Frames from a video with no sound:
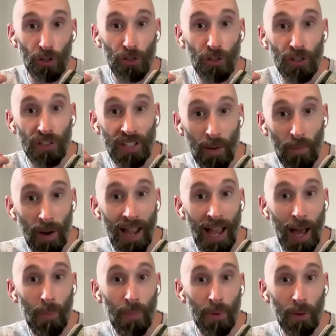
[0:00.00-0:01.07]
lawsuits that
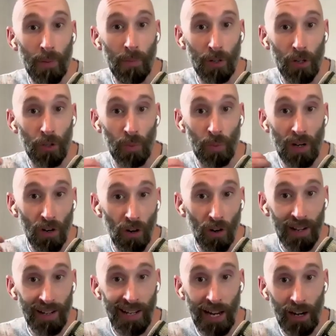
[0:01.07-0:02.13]
might happen because we're
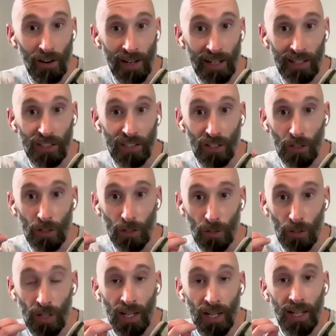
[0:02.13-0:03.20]
not adhering
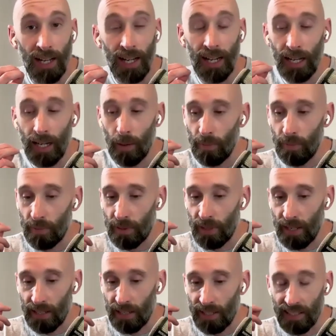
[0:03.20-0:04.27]
to
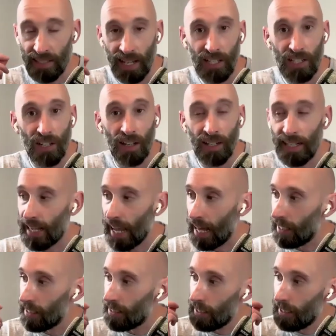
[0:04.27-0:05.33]
these HR
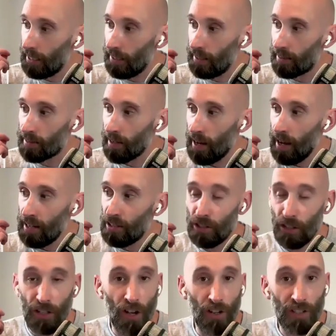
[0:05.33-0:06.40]
legalities.
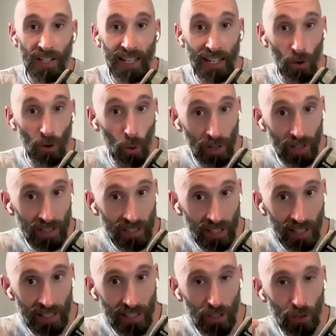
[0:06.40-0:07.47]
Studios are getting
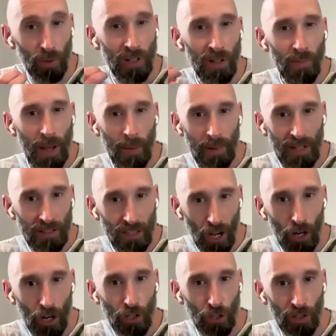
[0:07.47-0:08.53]
audited. Do you want to maybe
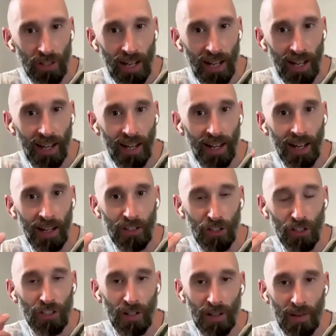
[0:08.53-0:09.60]
touch on that
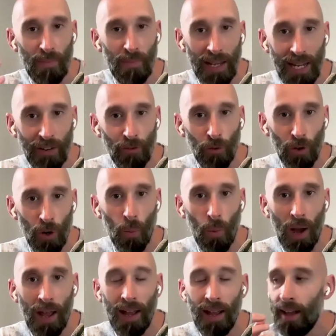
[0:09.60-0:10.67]
just to make everyone
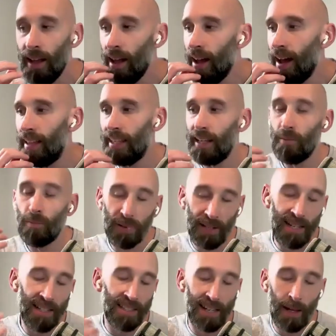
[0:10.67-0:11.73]
aware? And then
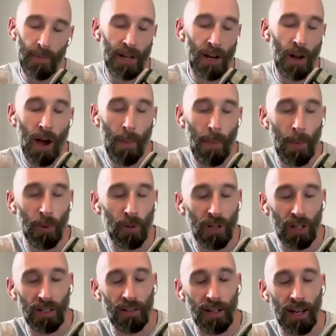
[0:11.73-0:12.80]
please let me know how people
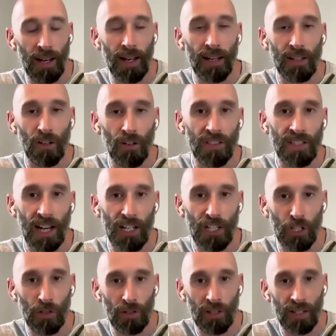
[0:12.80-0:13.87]
can
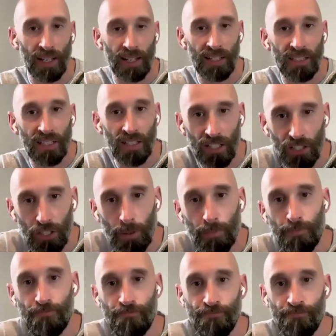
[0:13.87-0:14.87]
contact you and get in touch.